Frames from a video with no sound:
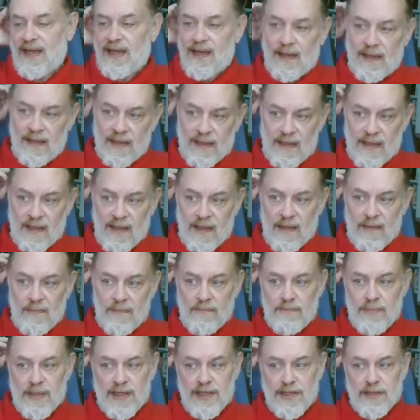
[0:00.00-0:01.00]
Helen
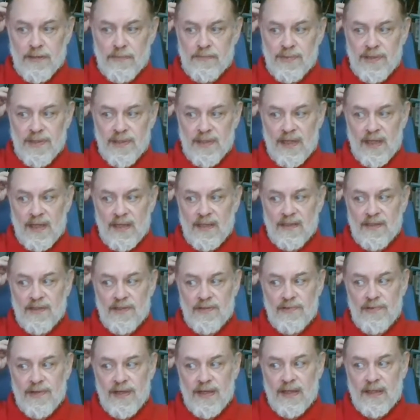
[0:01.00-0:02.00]
in Bishopsgate
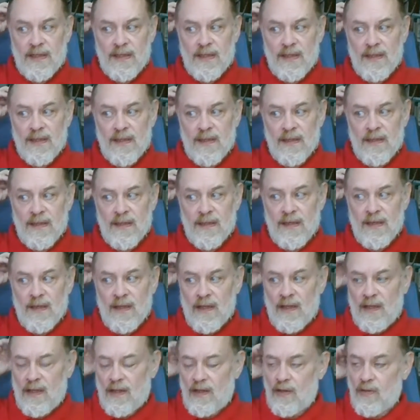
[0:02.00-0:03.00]
Street,
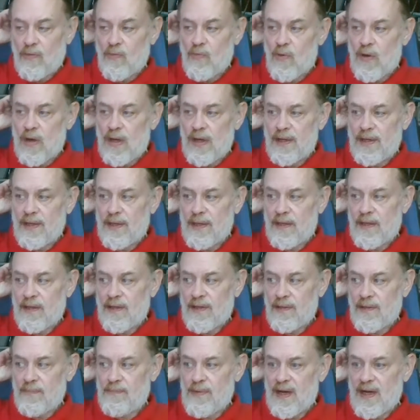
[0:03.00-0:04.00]
the one,
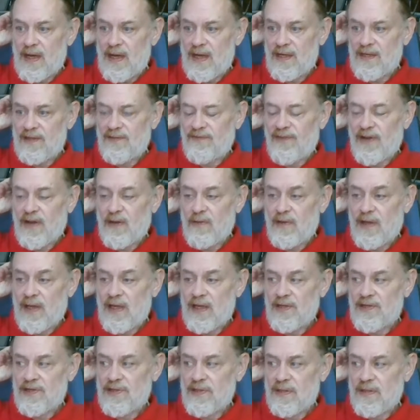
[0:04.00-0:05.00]
the pious
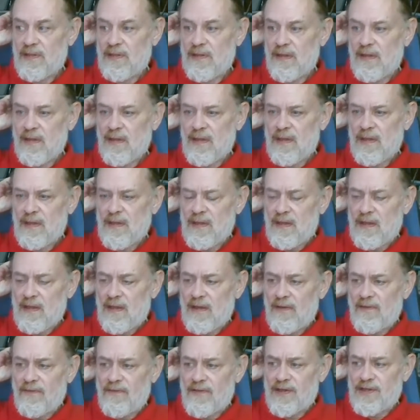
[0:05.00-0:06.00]
foundation
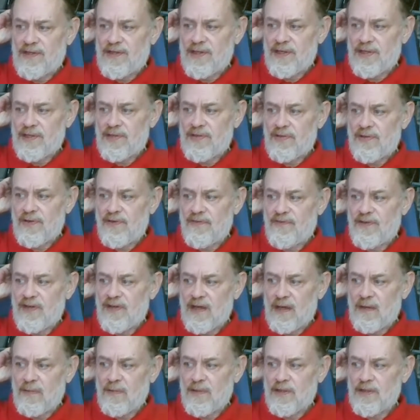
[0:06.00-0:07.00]
of the sister of
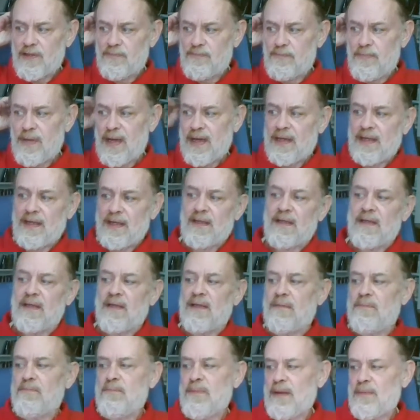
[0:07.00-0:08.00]
Thomas Becket
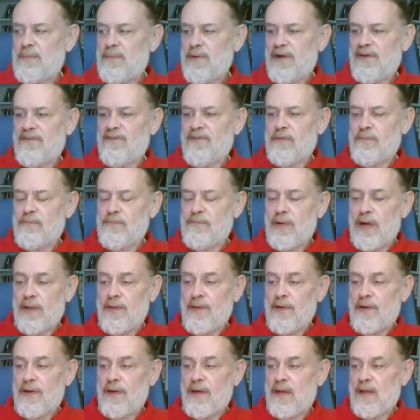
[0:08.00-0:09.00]
in memory of her
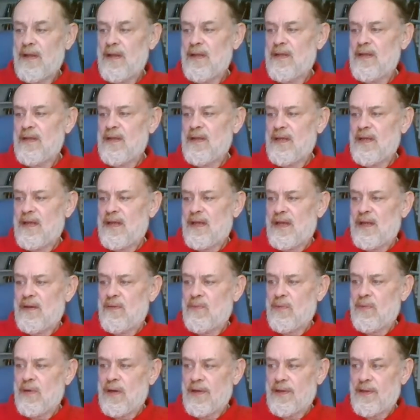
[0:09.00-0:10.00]
brother
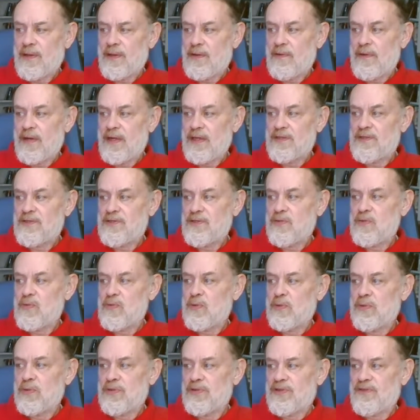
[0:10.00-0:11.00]
in one of the great
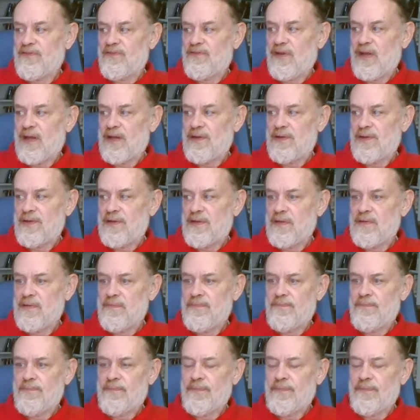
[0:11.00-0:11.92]
schools of London,